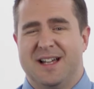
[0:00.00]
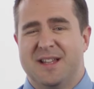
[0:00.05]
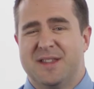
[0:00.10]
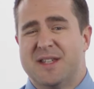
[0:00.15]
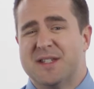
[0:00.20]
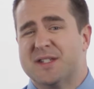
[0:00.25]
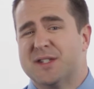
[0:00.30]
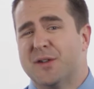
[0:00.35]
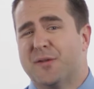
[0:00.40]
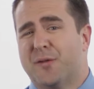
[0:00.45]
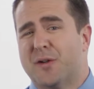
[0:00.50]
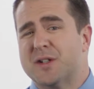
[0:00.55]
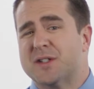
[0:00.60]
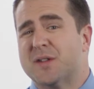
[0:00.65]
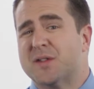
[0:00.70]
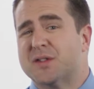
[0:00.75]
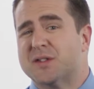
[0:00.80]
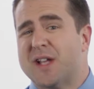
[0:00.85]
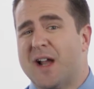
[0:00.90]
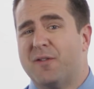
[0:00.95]
This is the first
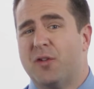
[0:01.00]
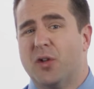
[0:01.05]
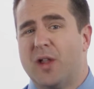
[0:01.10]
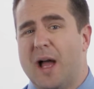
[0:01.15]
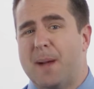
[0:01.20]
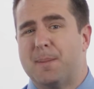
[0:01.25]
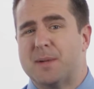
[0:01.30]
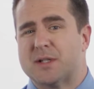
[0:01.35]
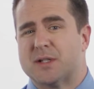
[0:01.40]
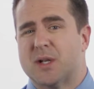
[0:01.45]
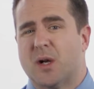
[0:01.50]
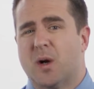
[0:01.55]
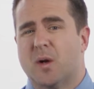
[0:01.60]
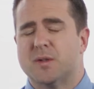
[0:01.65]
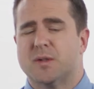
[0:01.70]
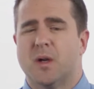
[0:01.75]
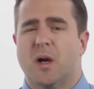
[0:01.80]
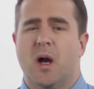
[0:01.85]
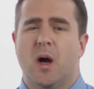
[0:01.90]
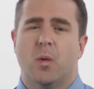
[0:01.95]
of several
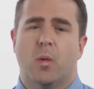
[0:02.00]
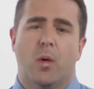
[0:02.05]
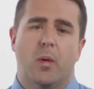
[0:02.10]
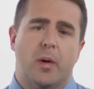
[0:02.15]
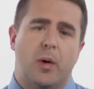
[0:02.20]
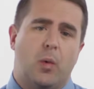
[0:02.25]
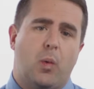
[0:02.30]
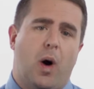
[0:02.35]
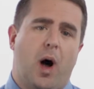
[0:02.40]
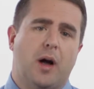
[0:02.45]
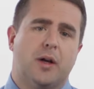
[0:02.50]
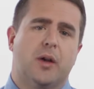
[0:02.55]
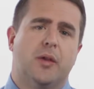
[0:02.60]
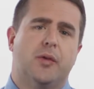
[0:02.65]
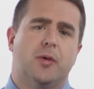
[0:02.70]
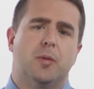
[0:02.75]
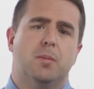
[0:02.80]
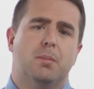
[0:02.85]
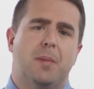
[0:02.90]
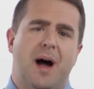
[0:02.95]
episodes where we'll walk you
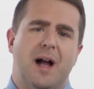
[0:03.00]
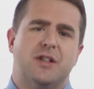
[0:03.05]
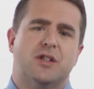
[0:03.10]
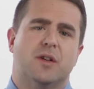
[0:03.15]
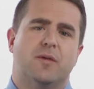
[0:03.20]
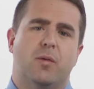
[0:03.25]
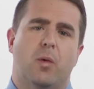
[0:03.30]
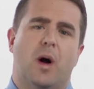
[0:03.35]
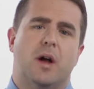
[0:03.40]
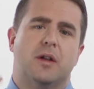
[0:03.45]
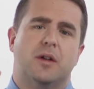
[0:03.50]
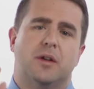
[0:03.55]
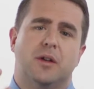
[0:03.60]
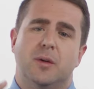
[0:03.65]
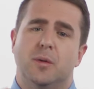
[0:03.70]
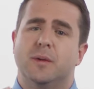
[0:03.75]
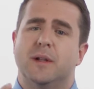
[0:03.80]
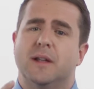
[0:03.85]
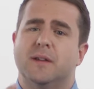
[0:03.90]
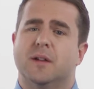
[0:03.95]
through much of what
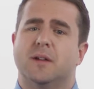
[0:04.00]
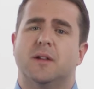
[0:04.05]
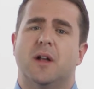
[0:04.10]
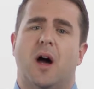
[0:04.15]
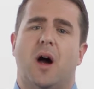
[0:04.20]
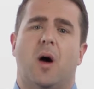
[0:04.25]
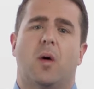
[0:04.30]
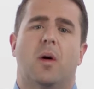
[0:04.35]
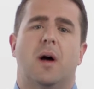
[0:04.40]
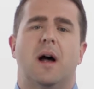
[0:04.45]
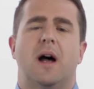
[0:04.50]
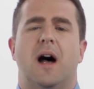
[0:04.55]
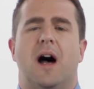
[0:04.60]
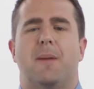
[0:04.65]
you need to know